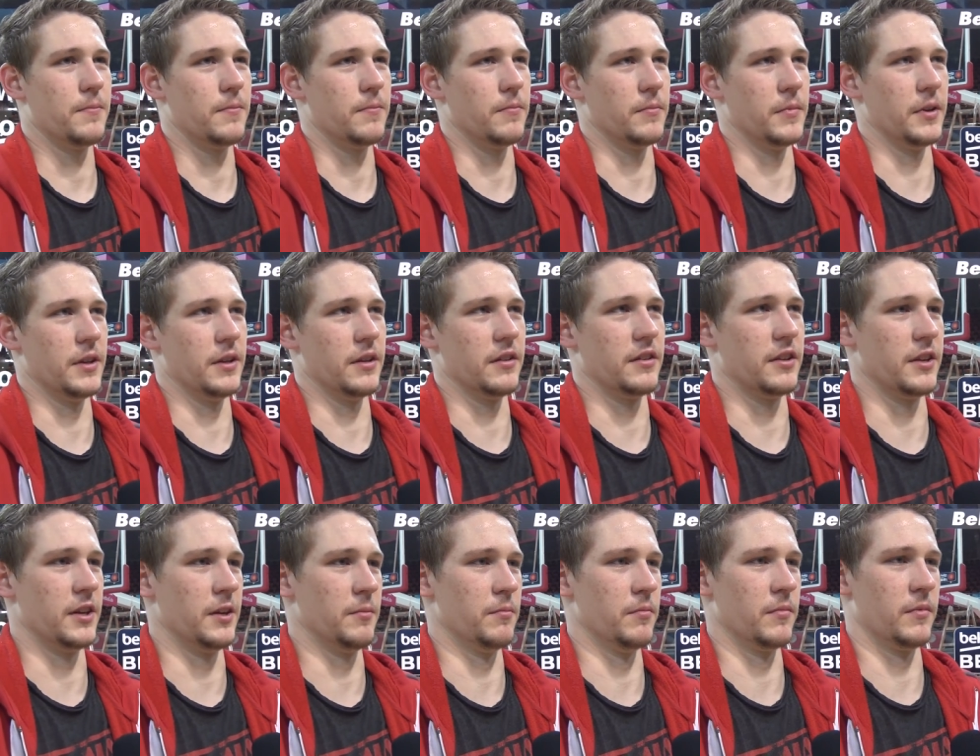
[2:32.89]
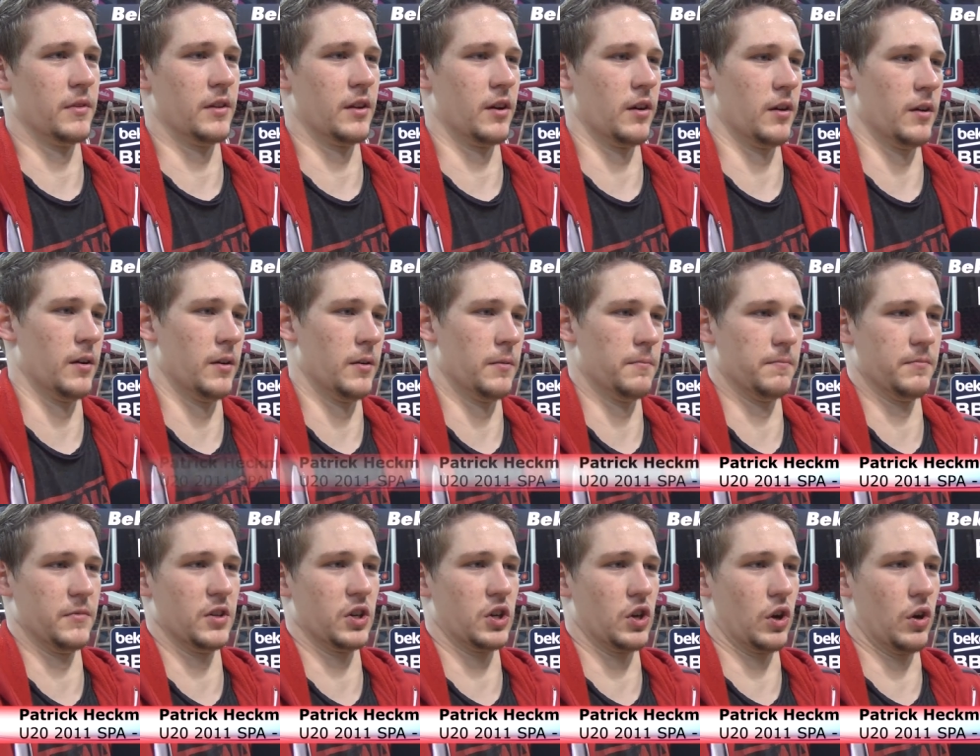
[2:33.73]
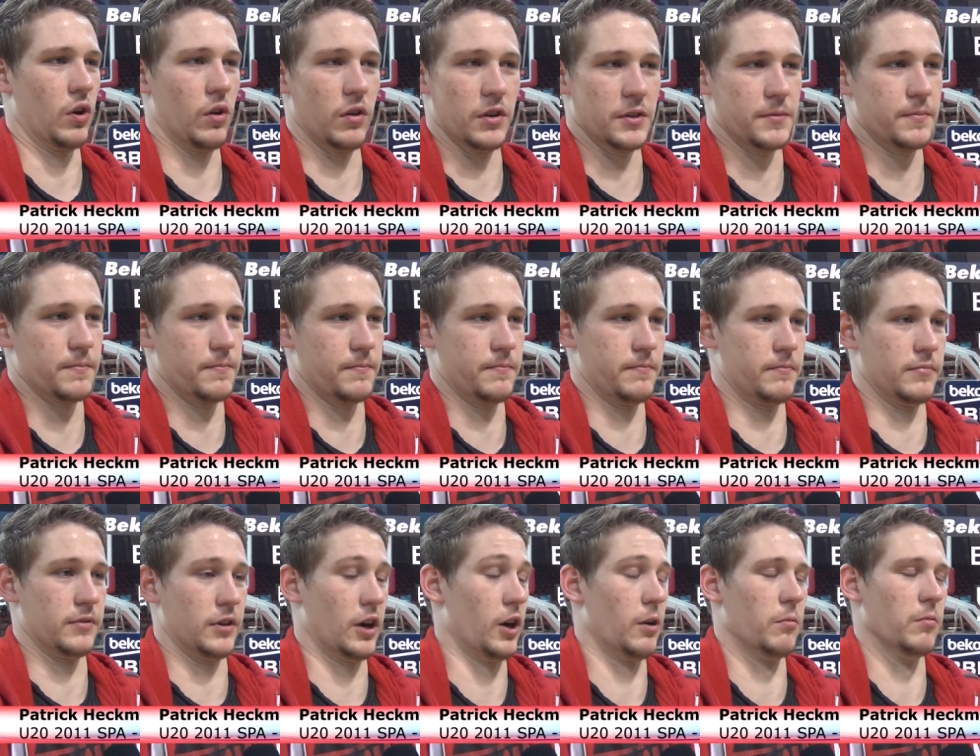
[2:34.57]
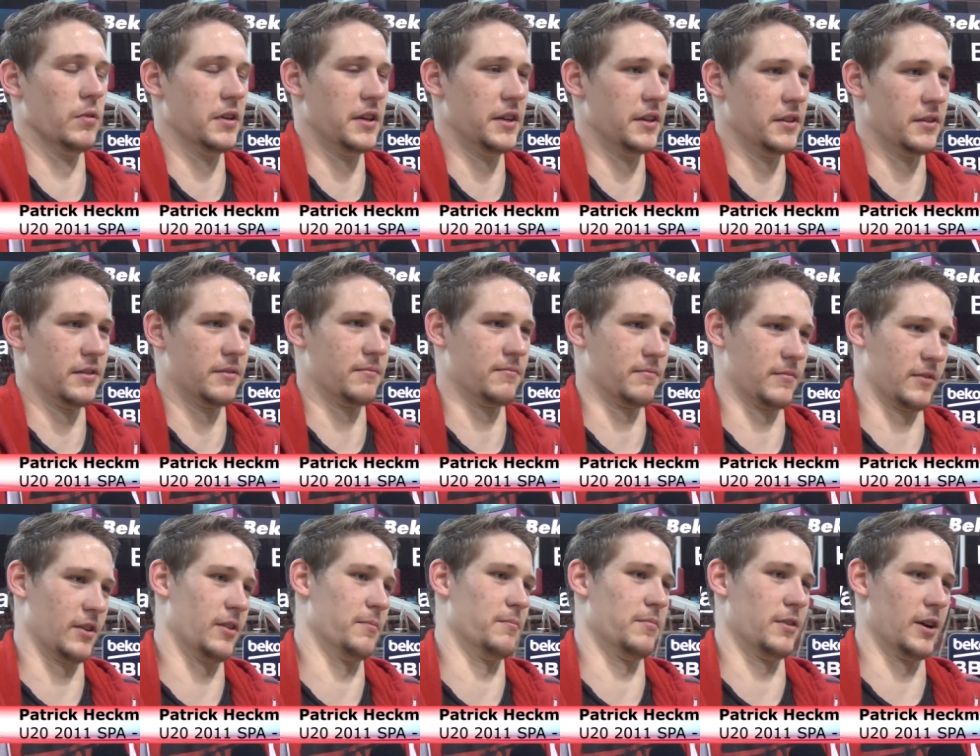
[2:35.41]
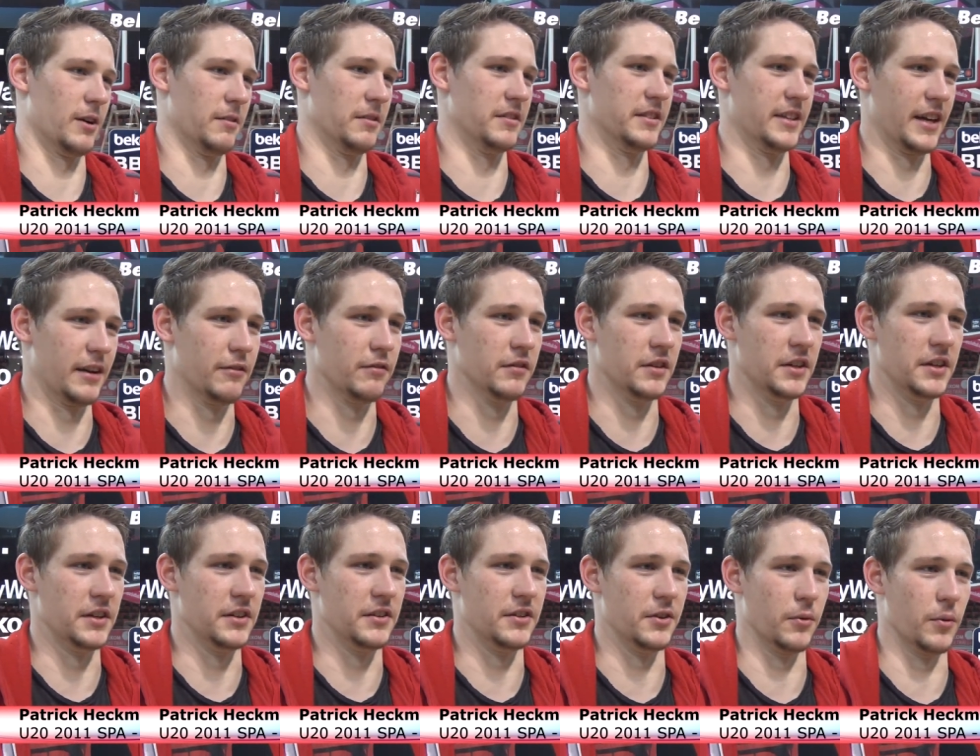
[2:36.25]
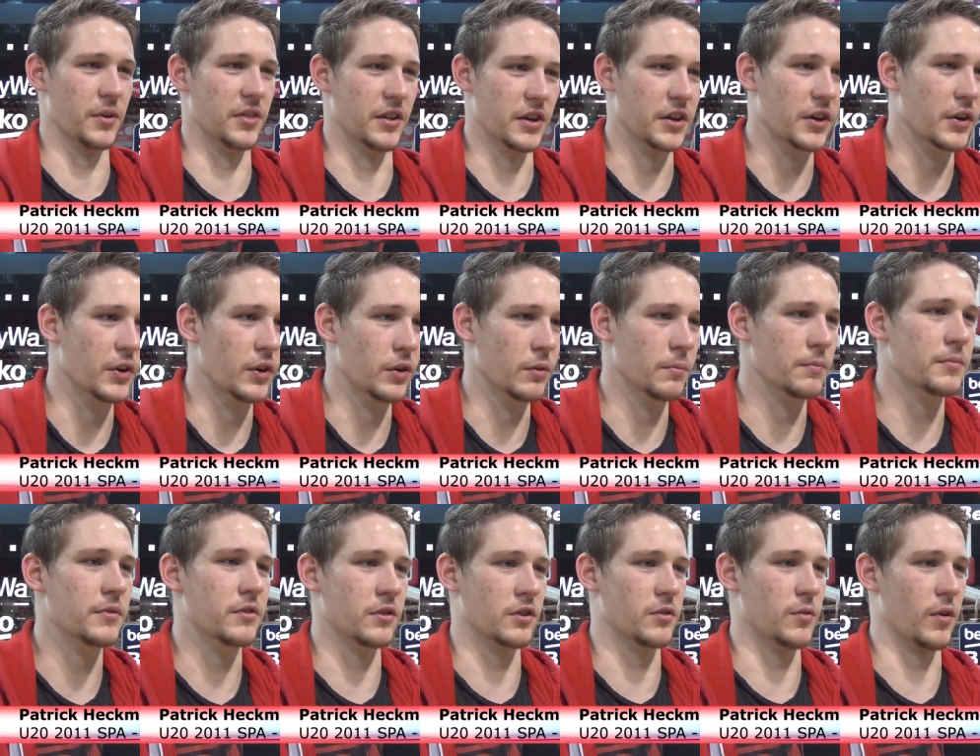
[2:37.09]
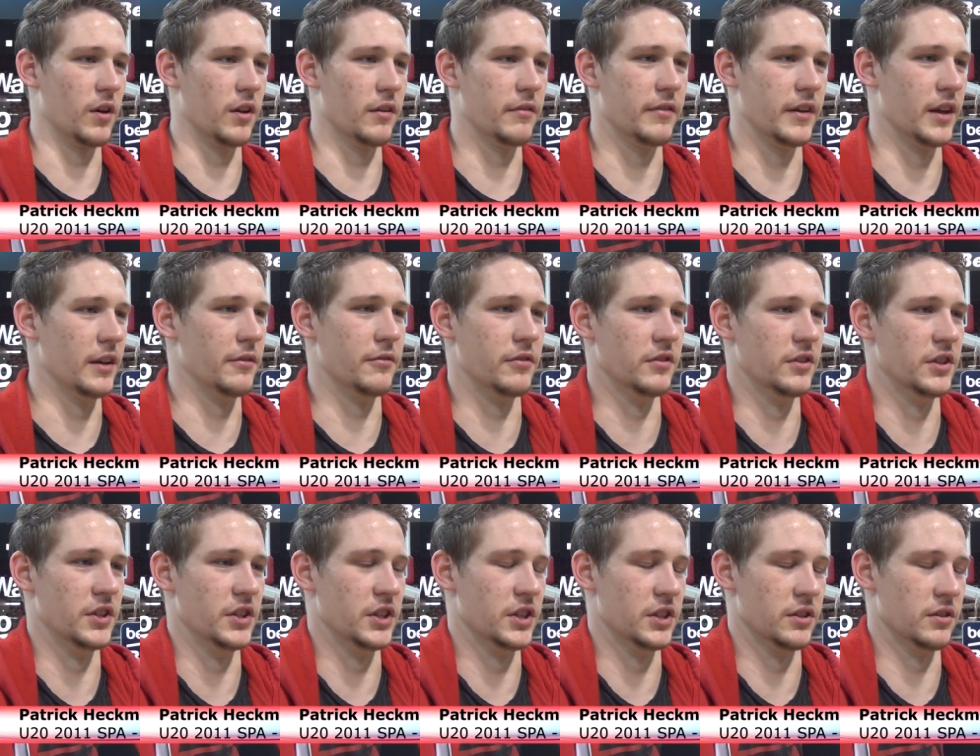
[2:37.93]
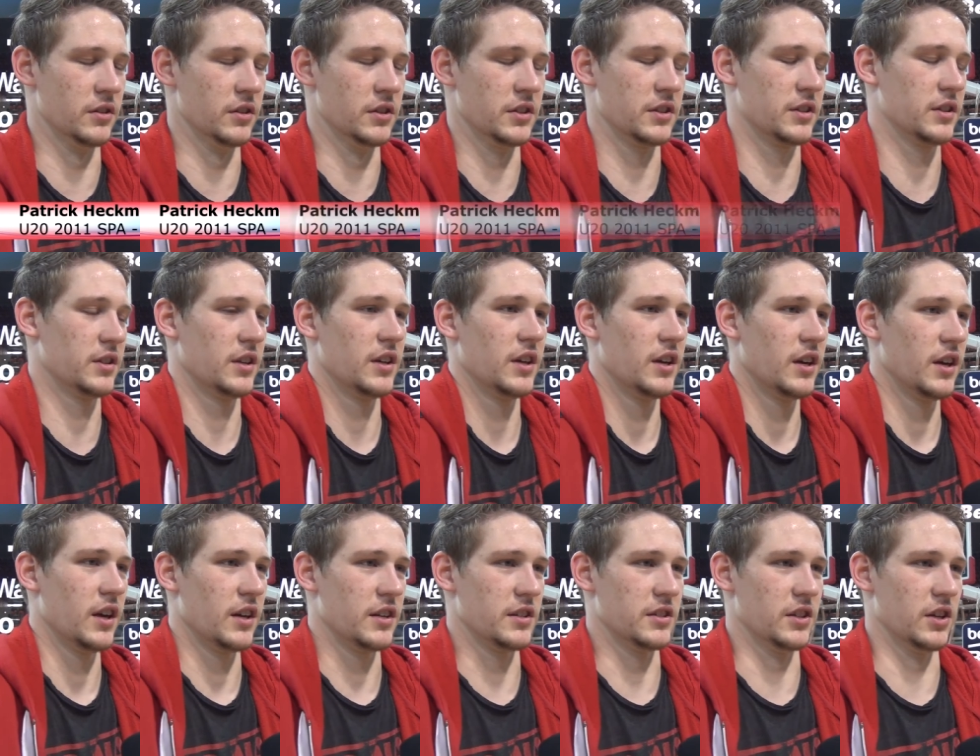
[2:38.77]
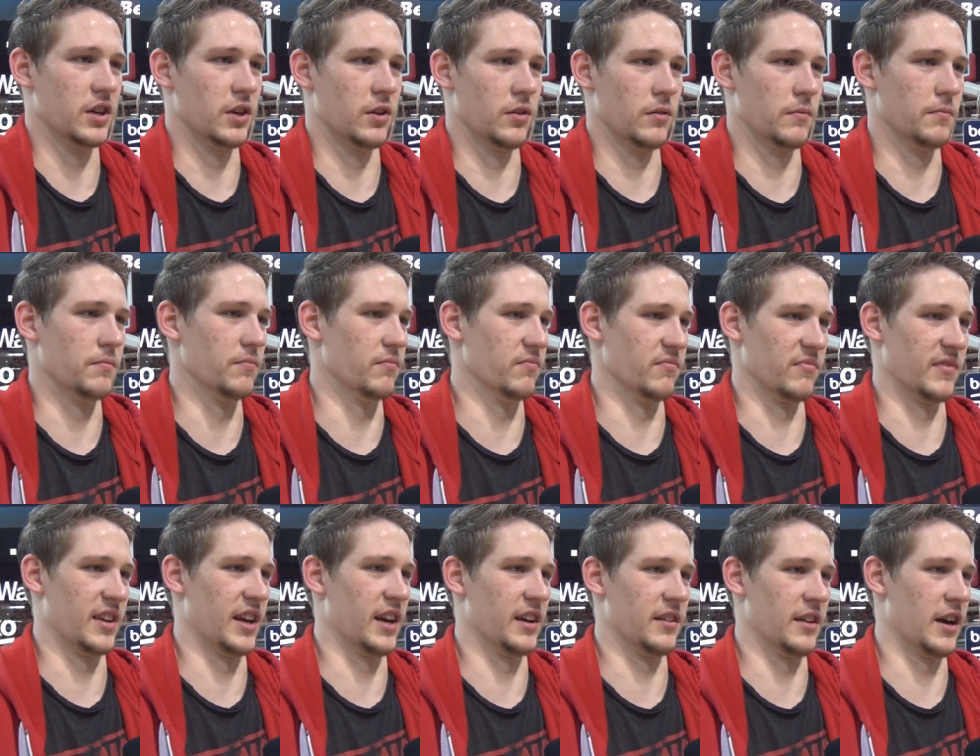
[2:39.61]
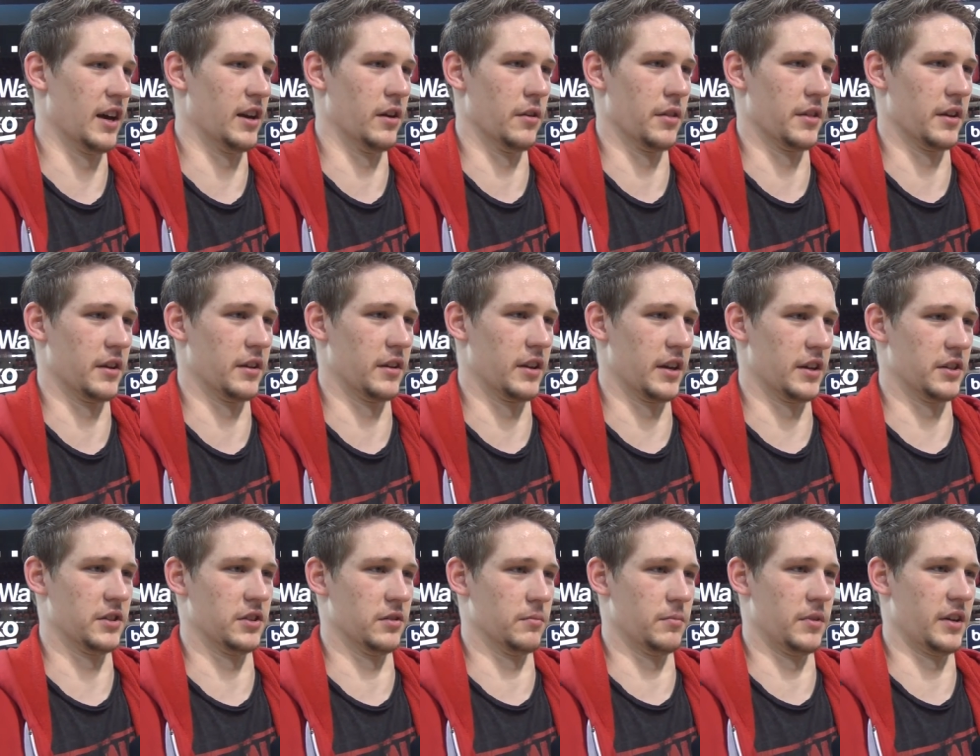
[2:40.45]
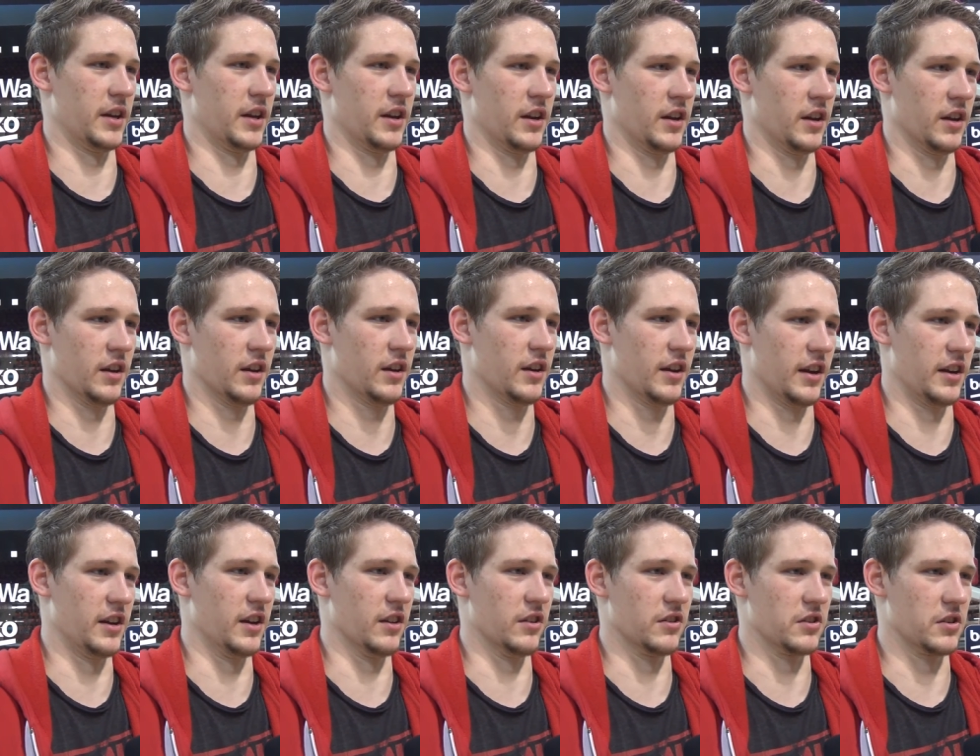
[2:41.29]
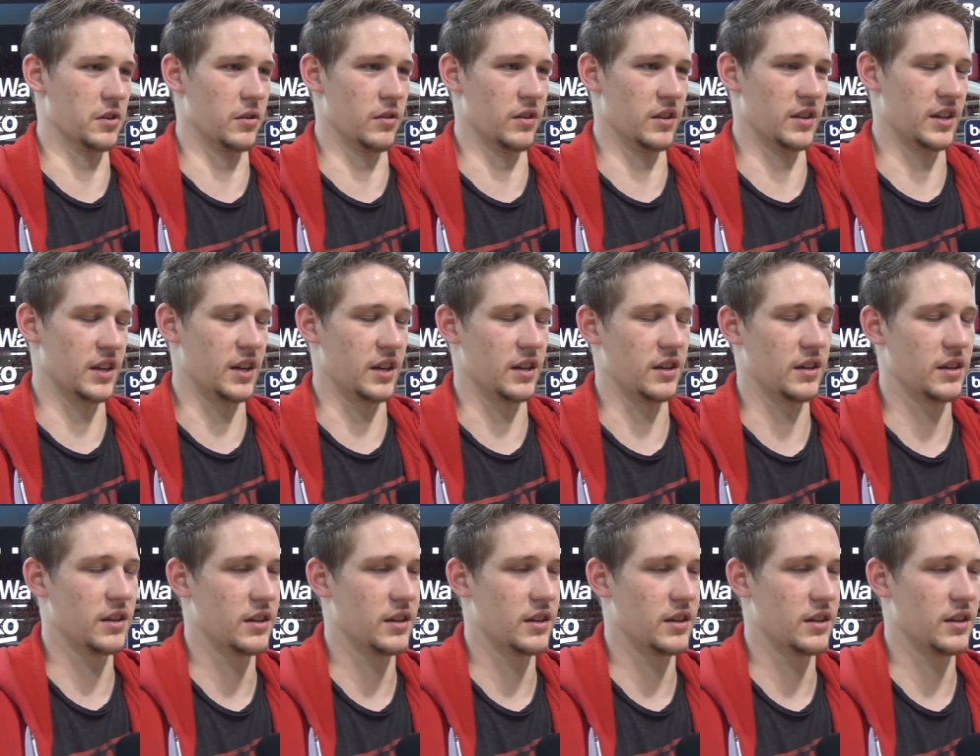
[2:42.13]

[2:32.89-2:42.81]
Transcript: I mean, the team, the goal is definitely to win the group, to qualify for the Euros. So yeah, I don't think there should be any other goal in that.